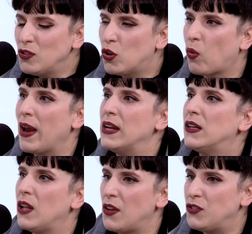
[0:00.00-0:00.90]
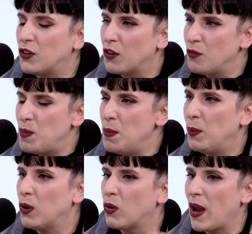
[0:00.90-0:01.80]
great cluster of
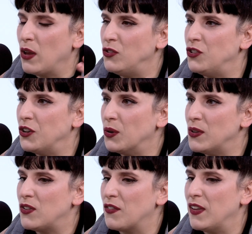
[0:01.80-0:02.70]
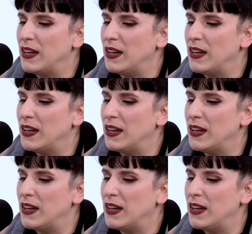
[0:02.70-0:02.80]
people around you and stuff.